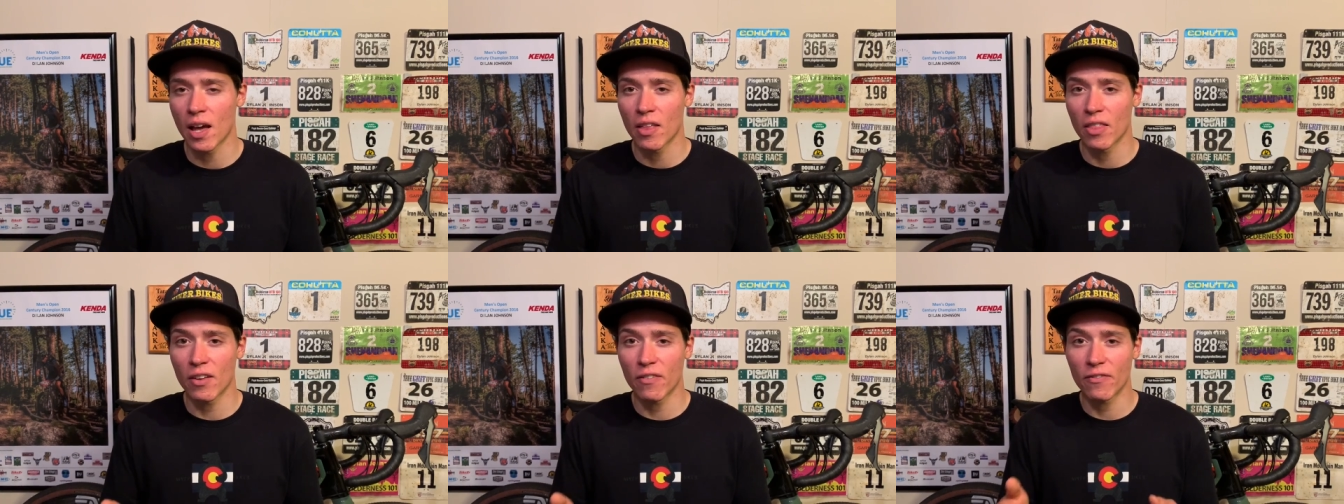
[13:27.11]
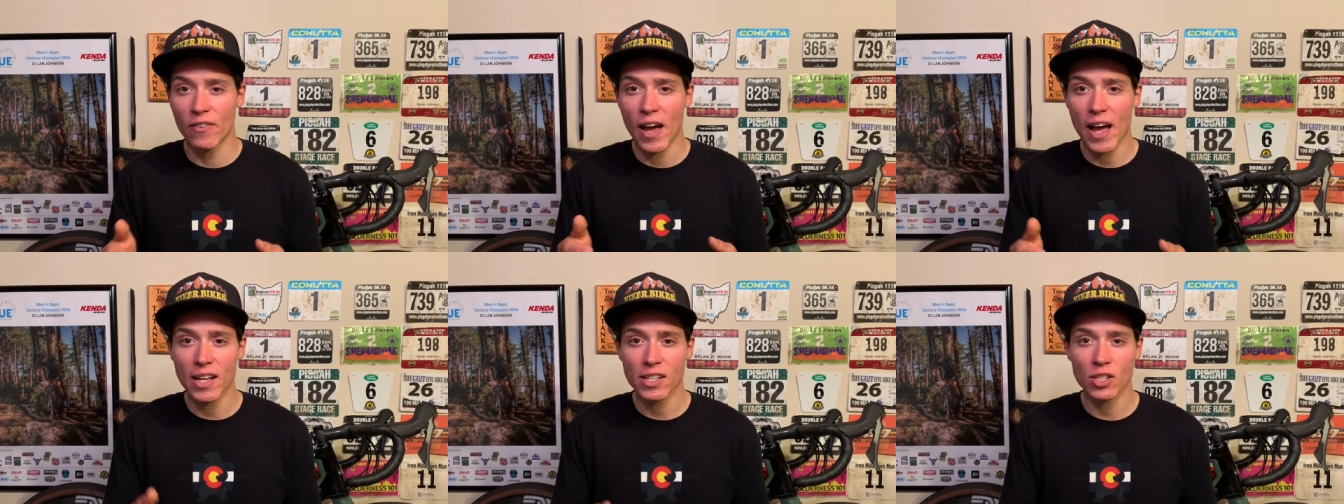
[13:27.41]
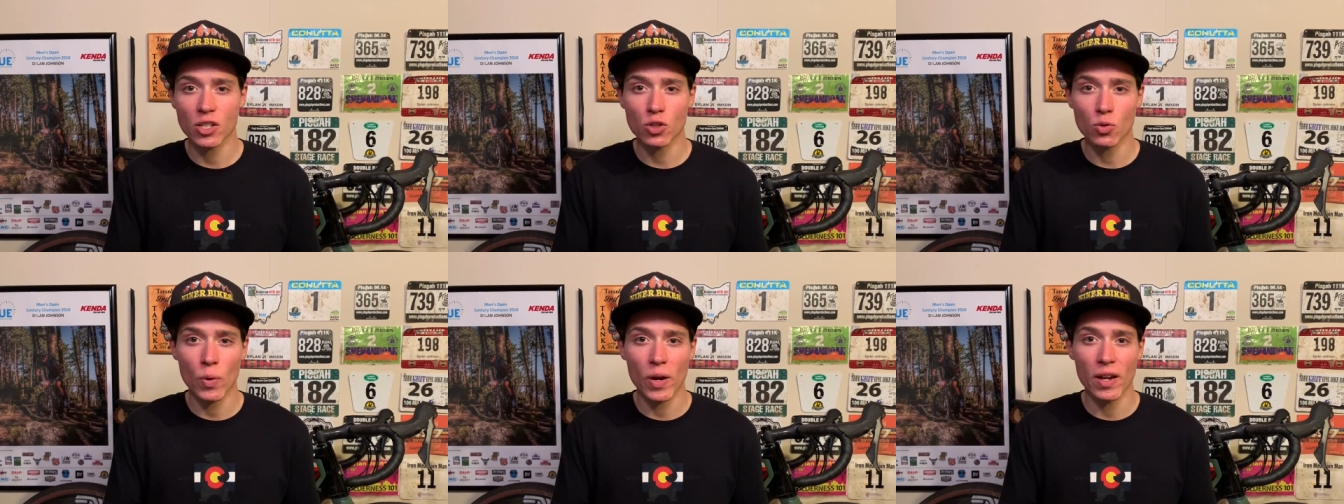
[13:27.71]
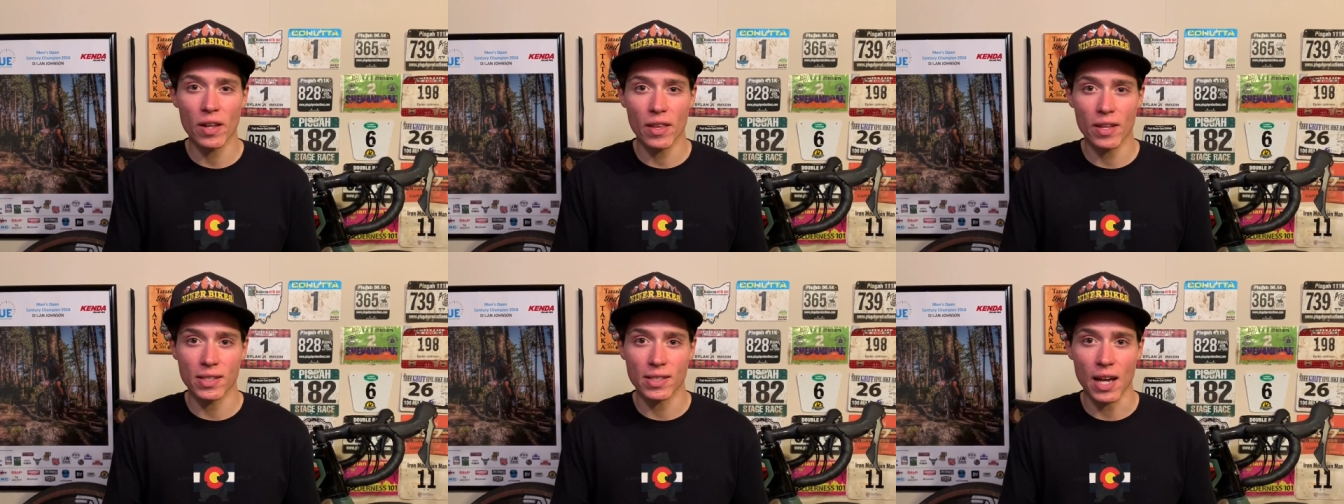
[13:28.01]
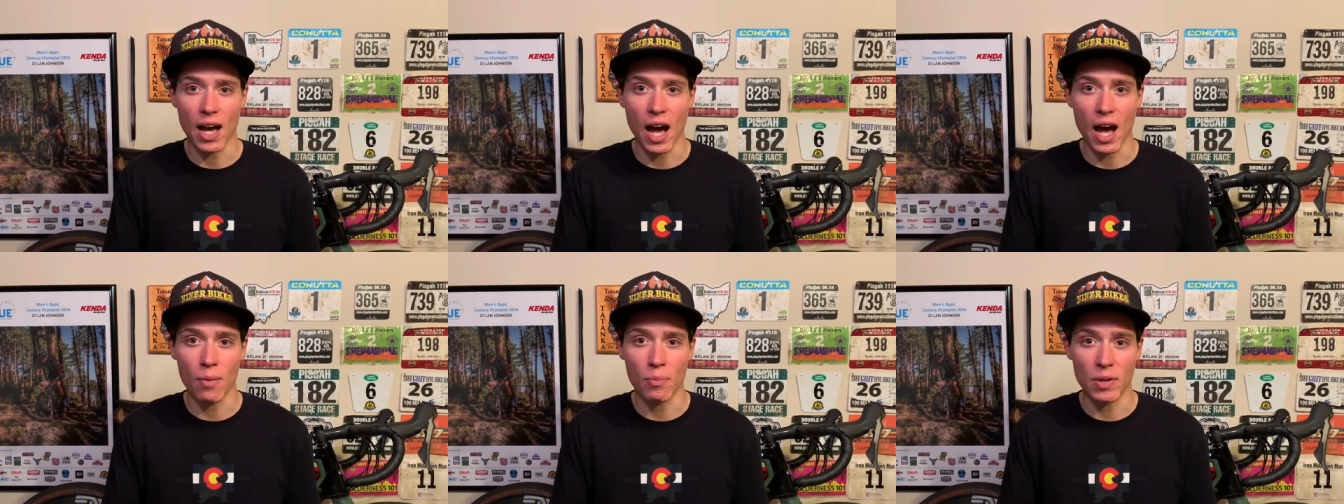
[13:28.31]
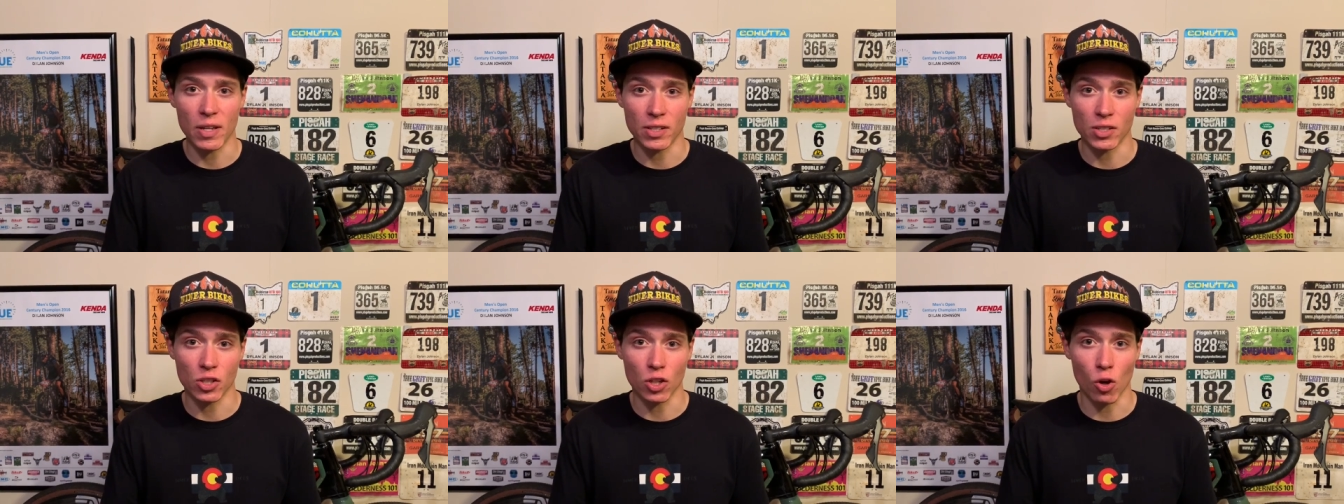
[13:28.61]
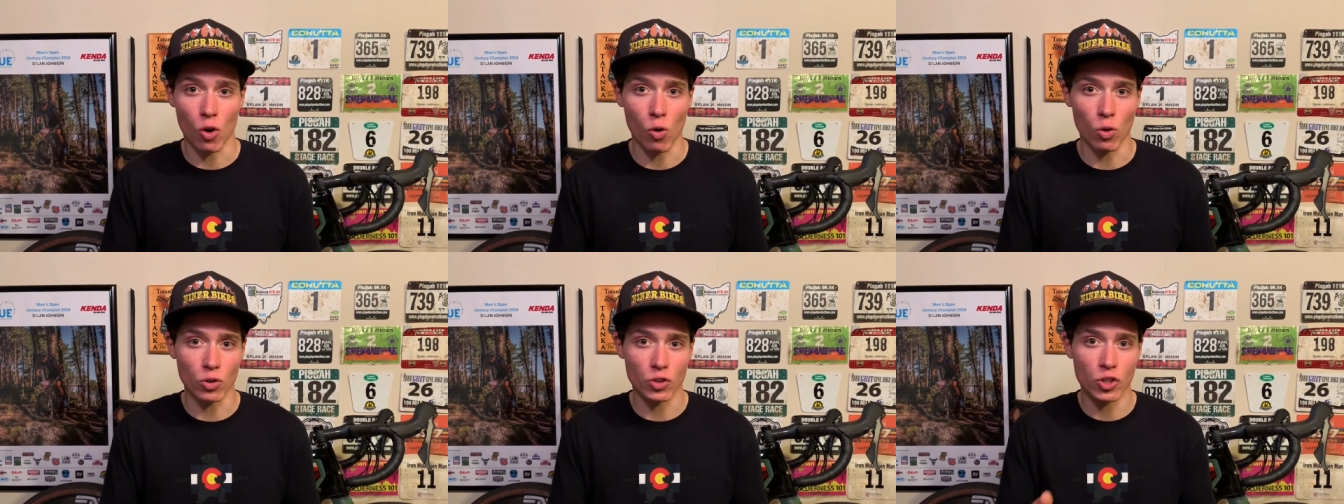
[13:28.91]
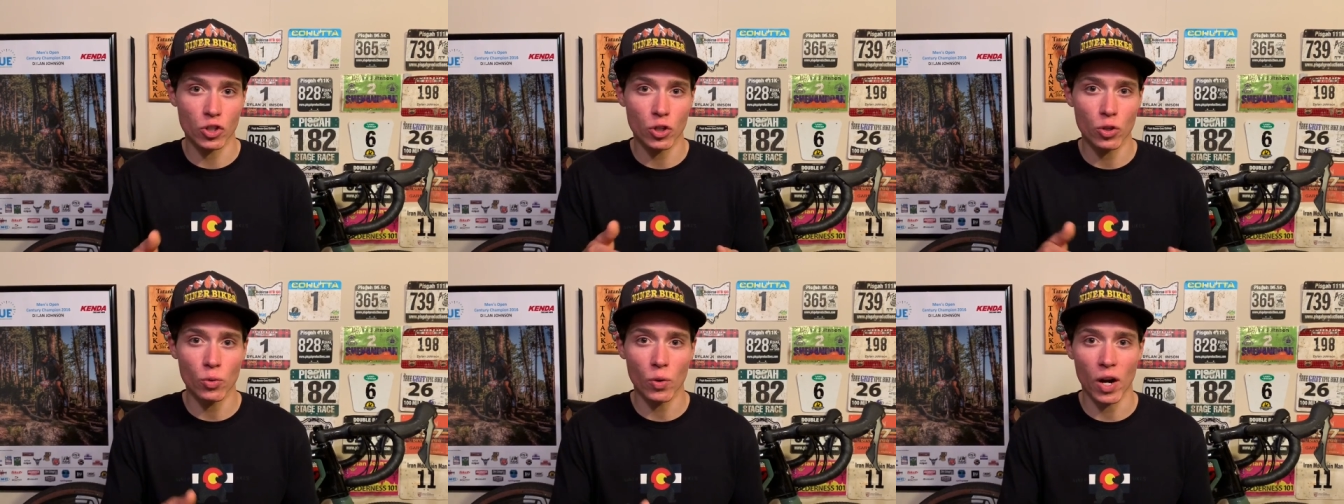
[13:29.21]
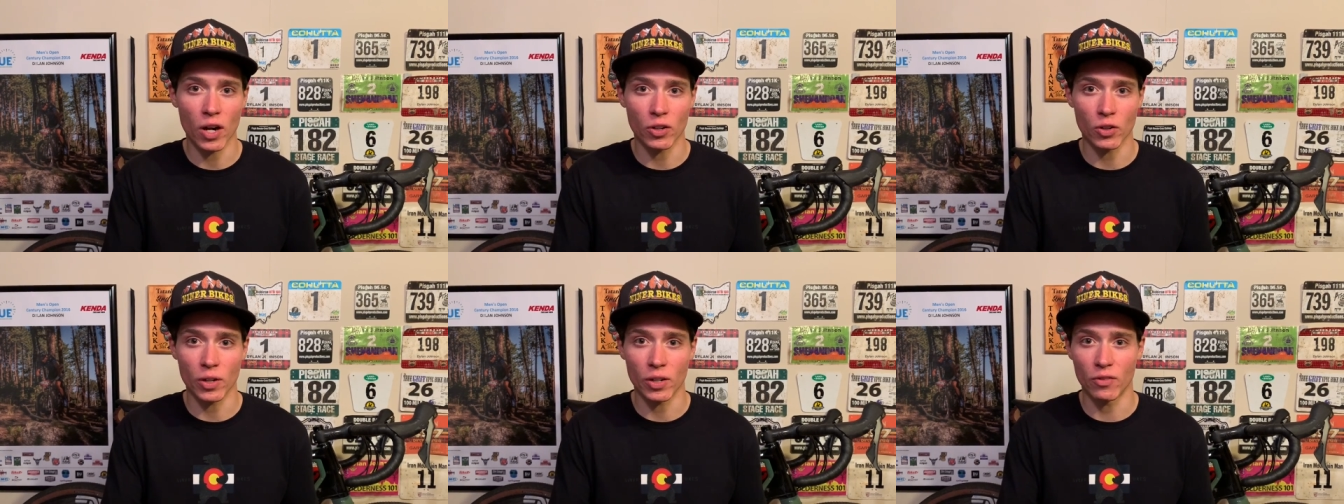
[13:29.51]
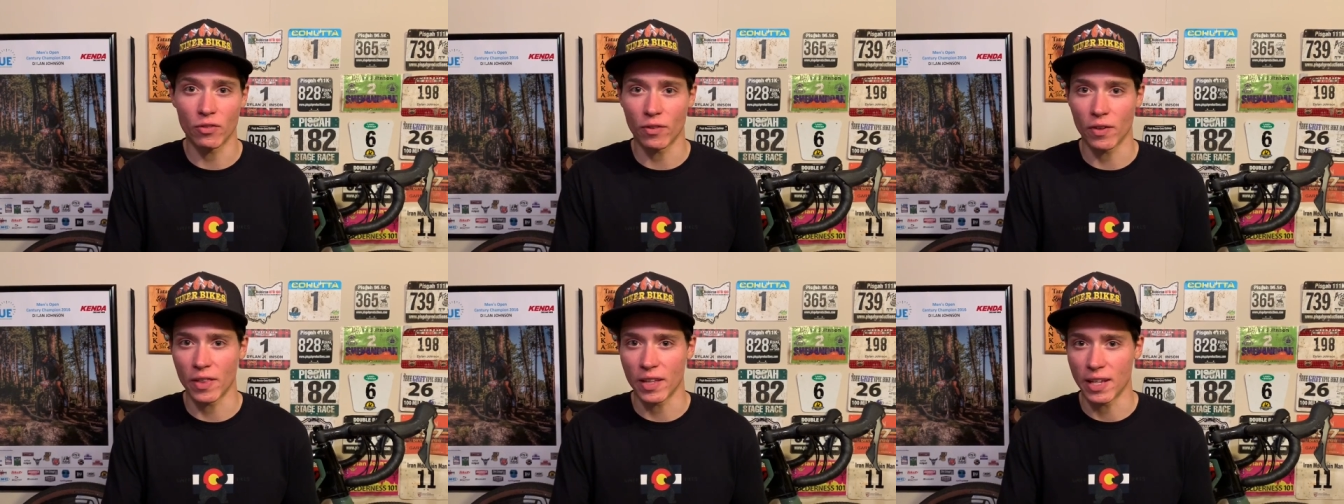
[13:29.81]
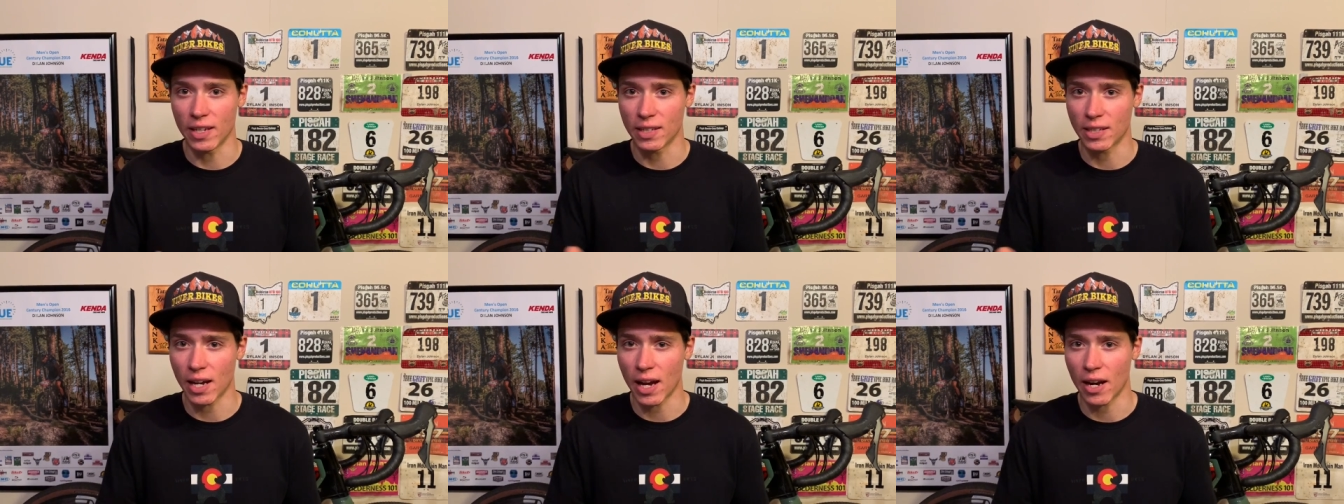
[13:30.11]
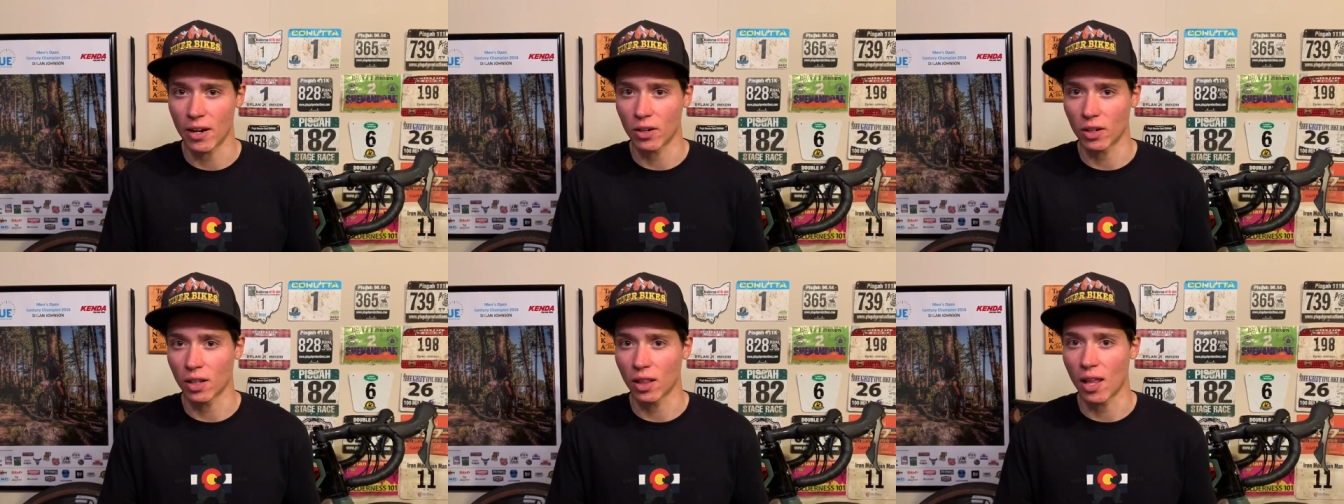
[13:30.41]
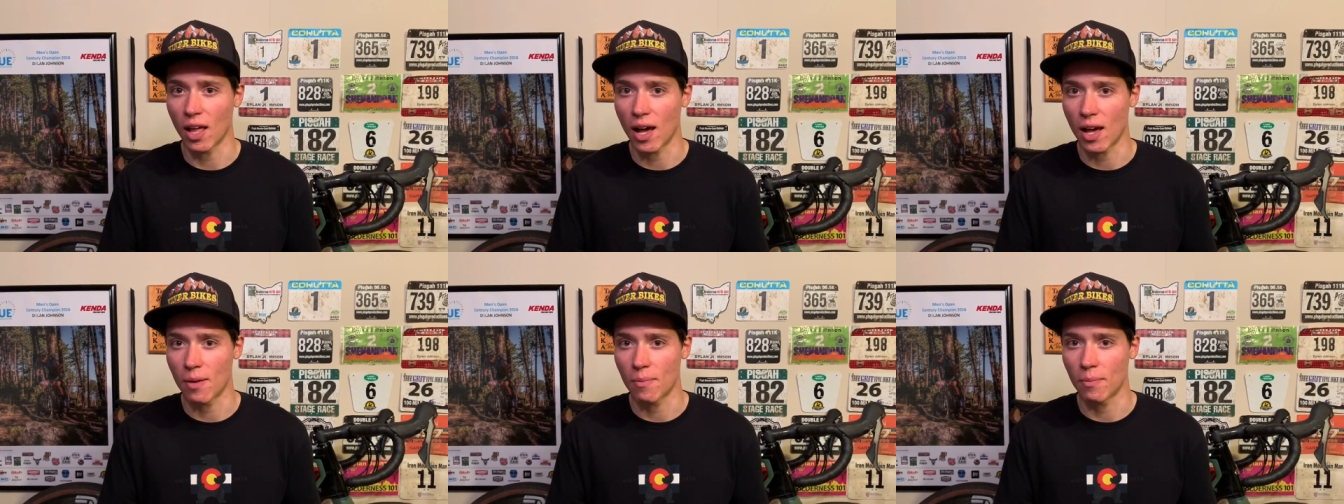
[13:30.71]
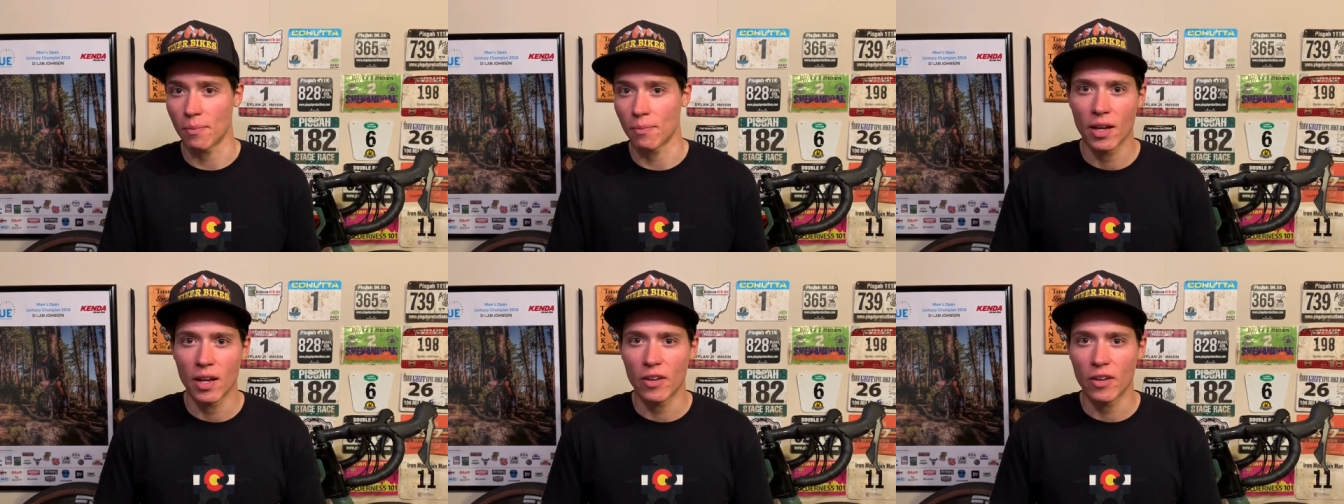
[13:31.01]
The fastest way to the top is to hold two hundred for the entire climb.